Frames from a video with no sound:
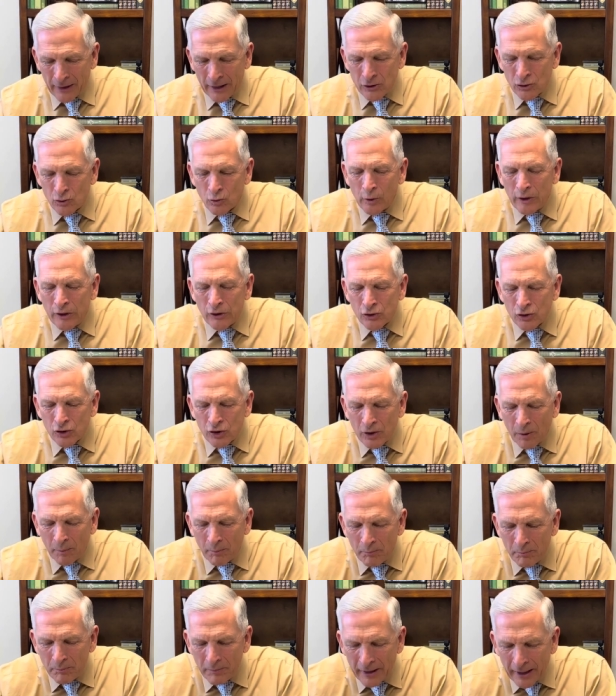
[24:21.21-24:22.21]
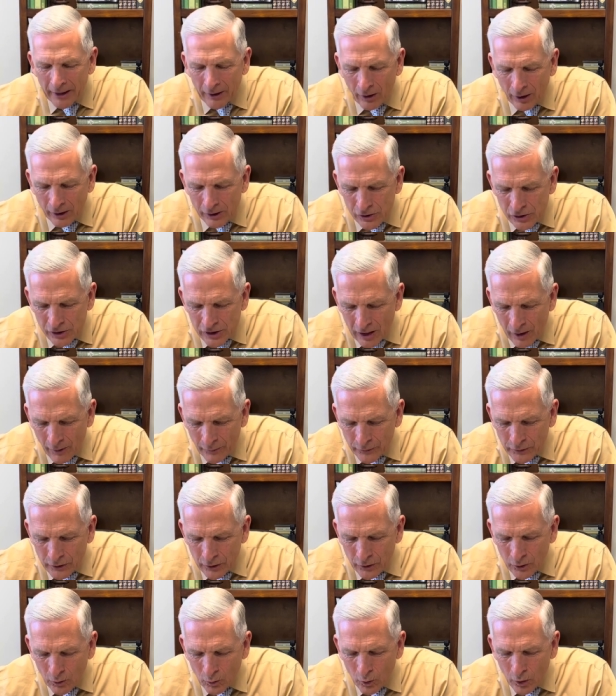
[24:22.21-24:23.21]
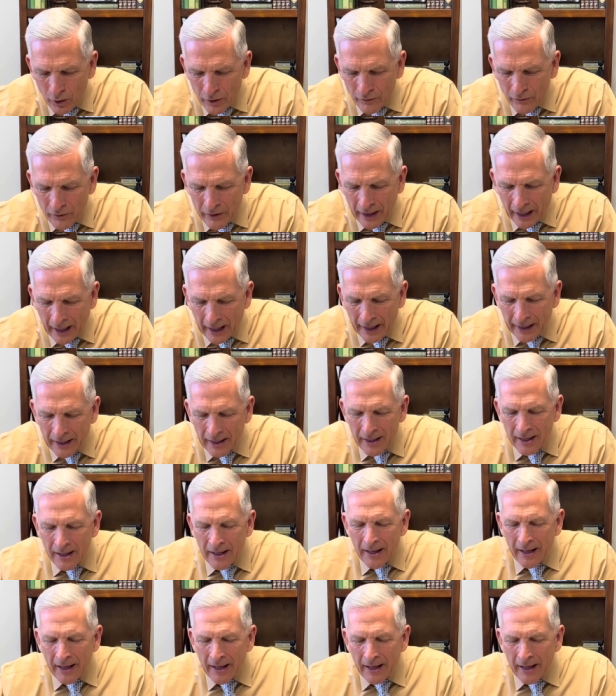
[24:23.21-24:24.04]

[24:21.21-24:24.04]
As we submit ourselves to the Word of God